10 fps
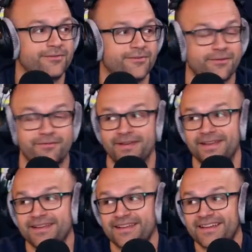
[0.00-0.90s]

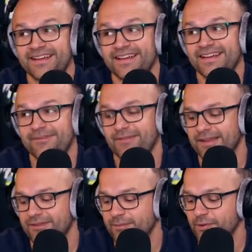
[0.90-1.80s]
truthfully.
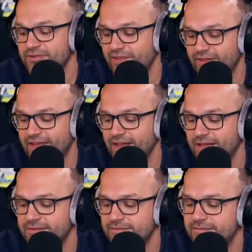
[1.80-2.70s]
As much as I
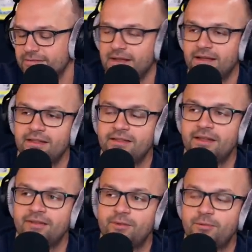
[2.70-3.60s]

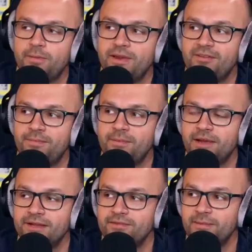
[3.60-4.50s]
think having a proper left back
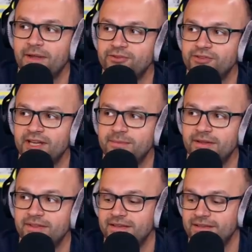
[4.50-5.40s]
might give us a better shape,
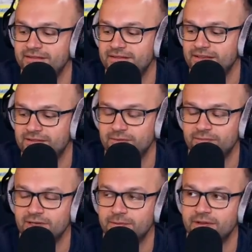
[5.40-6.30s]
I think he's done
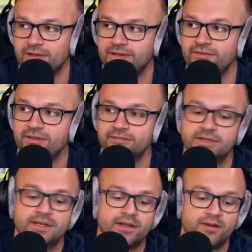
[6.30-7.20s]
really well there. So
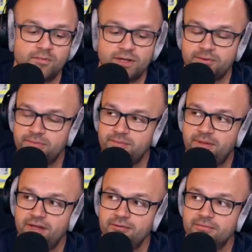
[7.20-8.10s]
well done, big
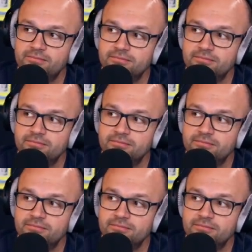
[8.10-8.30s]
pirate.